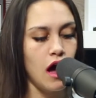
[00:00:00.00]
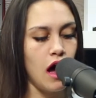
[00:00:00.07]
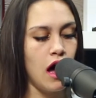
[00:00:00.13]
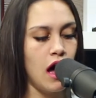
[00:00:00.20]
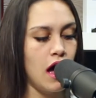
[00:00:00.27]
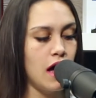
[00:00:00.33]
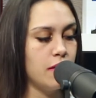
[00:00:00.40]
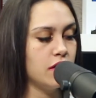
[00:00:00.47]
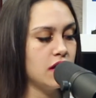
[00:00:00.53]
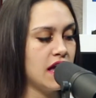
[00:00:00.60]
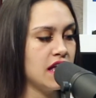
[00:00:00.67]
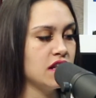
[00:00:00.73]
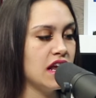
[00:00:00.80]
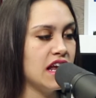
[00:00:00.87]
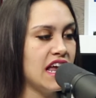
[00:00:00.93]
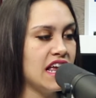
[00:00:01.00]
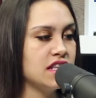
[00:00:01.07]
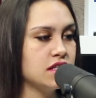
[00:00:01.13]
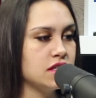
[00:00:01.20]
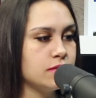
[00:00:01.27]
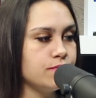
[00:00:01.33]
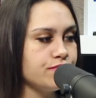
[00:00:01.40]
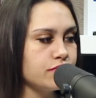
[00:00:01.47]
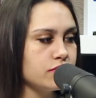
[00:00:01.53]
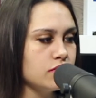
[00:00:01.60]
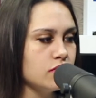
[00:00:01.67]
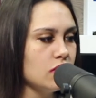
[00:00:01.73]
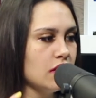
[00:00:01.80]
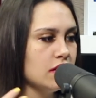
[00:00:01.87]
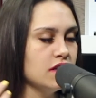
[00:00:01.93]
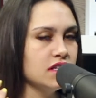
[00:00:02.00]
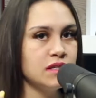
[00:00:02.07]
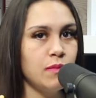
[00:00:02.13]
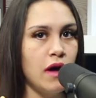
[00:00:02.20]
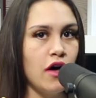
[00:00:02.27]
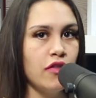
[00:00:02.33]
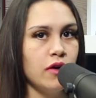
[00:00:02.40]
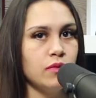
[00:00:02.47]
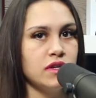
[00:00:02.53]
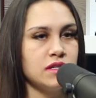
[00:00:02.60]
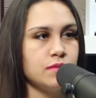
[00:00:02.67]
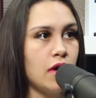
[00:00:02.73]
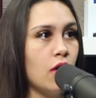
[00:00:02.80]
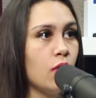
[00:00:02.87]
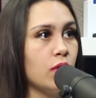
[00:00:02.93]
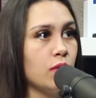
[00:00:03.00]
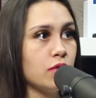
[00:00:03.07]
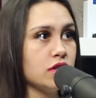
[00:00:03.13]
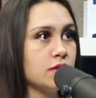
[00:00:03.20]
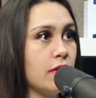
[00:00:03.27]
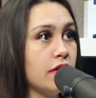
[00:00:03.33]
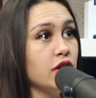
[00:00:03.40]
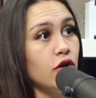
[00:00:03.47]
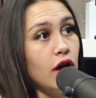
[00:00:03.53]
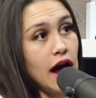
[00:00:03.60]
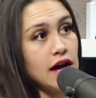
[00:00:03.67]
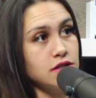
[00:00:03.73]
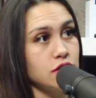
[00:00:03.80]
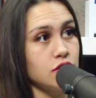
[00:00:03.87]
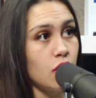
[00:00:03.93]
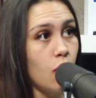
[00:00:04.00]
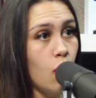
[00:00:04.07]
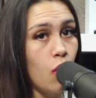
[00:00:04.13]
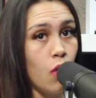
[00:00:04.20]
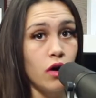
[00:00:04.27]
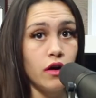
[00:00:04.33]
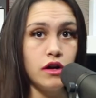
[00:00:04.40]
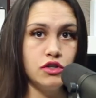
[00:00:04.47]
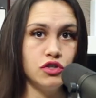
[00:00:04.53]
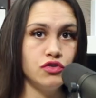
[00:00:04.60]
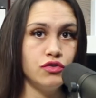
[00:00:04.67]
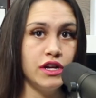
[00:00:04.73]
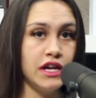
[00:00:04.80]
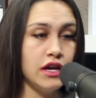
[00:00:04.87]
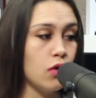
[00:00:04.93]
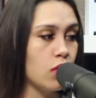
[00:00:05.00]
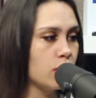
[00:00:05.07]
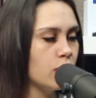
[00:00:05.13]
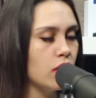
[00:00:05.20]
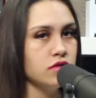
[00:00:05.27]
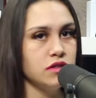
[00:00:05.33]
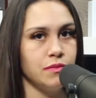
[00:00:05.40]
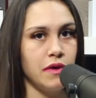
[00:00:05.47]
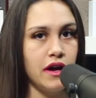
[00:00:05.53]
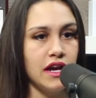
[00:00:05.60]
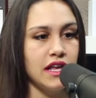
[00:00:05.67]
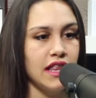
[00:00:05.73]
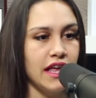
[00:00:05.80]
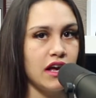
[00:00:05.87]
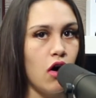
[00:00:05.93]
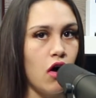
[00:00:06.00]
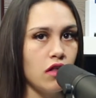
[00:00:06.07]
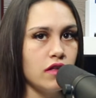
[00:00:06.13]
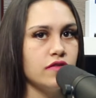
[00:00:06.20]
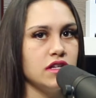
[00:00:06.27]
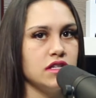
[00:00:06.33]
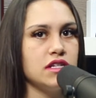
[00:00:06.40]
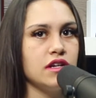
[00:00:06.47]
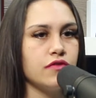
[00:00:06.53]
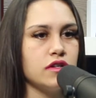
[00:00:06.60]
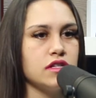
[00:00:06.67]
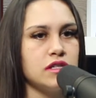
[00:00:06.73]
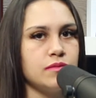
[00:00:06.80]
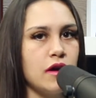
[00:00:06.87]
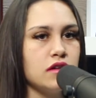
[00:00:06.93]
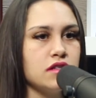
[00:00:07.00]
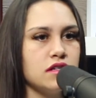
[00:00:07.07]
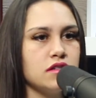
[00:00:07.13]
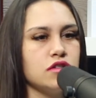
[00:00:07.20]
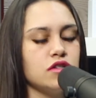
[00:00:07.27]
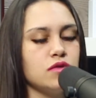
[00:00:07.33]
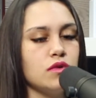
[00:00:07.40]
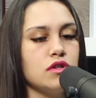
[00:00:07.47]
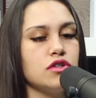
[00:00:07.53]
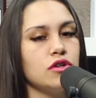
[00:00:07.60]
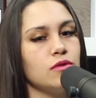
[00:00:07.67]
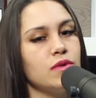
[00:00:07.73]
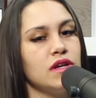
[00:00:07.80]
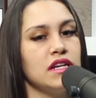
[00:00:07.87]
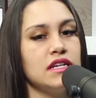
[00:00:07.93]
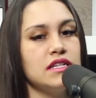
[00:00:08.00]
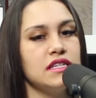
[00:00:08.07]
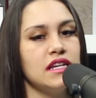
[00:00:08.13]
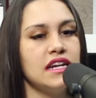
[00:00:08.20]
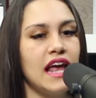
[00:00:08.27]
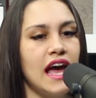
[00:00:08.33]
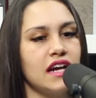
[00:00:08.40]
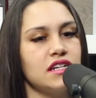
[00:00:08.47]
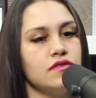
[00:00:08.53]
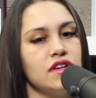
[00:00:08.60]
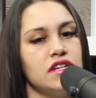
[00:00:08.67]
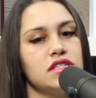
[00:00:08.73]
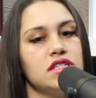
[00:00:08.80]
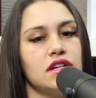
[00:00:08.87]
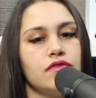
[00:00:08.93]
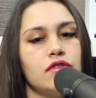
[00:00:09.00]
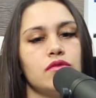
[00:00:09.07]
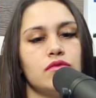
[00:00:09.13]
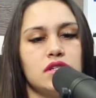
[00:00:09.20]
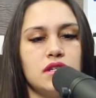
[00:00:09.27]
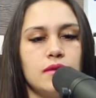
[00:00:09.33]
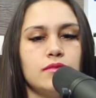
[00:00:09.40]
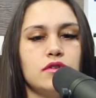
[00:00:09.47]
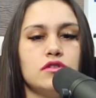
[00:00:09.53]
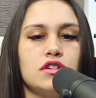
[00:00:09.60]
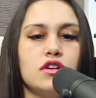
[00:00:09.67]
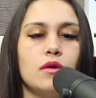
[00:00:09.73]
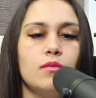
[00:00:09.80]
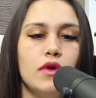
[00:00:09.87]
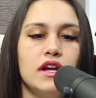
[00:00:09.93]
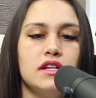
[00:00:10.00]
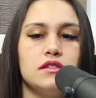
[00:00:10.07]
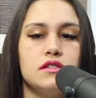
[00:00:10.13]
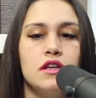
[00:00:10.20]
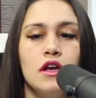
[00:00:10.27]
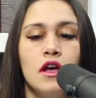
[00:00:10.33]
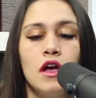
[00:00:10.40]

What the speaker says: And it's the smell that we smell when we're smelling grass or a tree or rosemary, like all of these different smells. That's just what terpene is, and it activates different receptors in our brains.